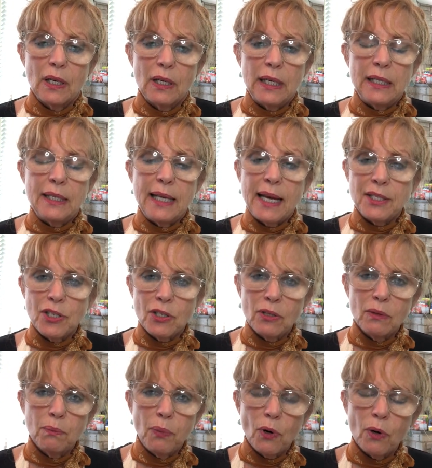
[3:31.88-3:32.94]

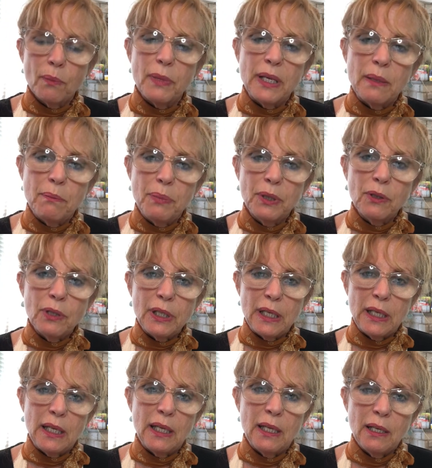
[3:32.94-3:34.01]
intestinal
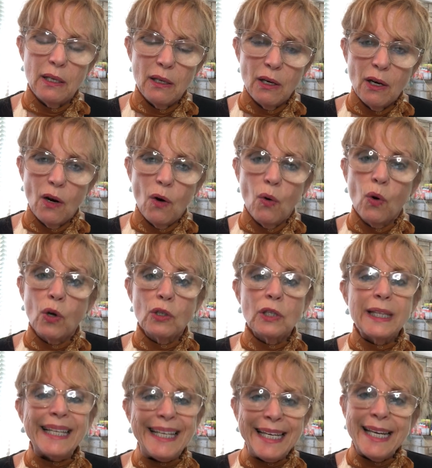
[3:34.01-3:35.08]
permeability or
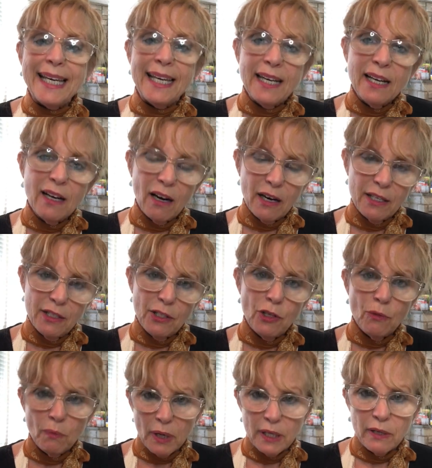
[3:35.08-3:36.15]
leaky gut? You
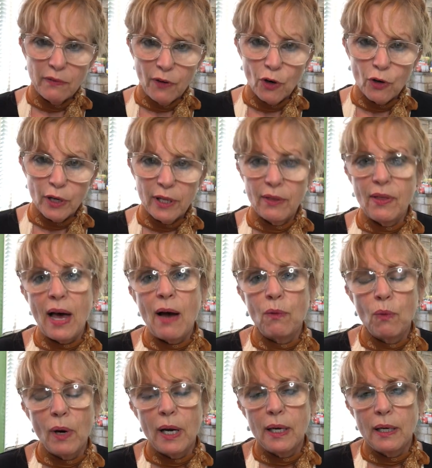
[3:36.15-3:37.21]
might have heard it that
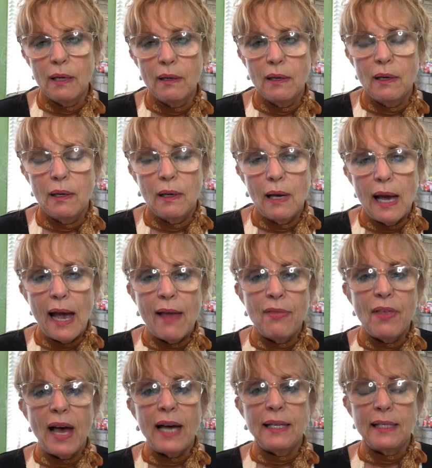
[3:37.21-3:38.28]
way.
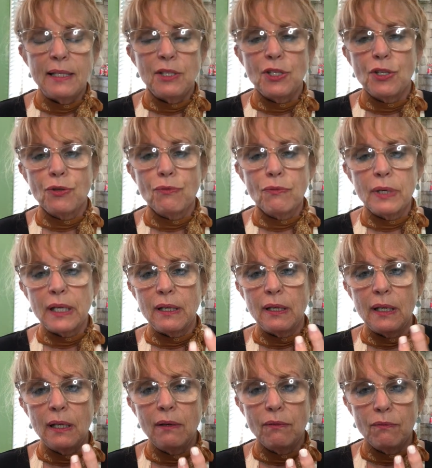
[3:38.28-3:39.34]
And that is
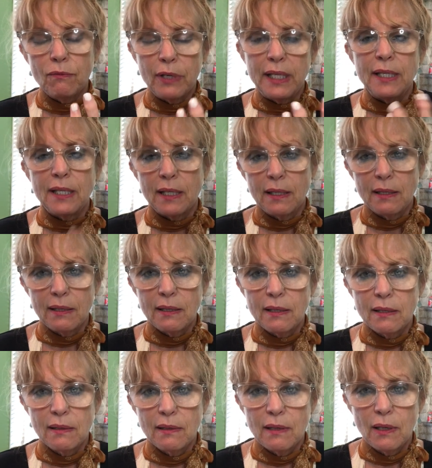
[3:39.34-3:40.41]
3
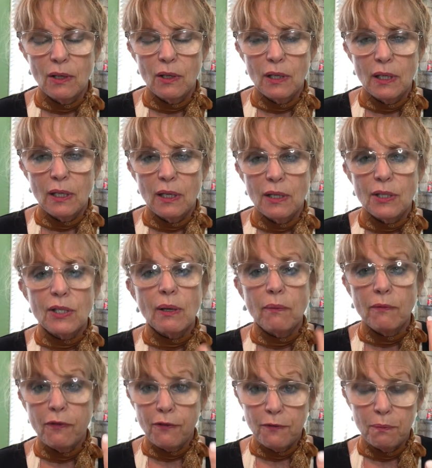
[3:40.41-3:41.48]
reasons.
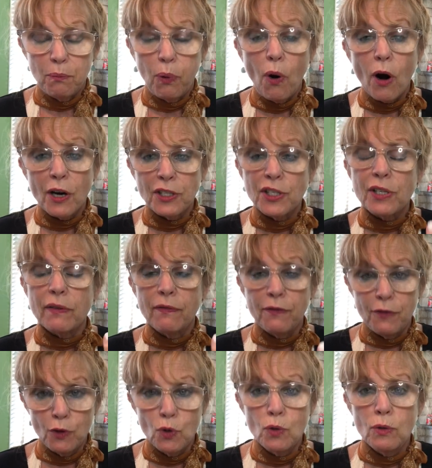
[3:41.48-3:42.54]
Some parts of
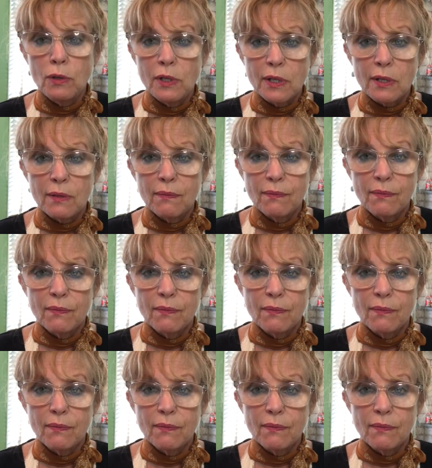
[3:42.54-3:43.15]
foods,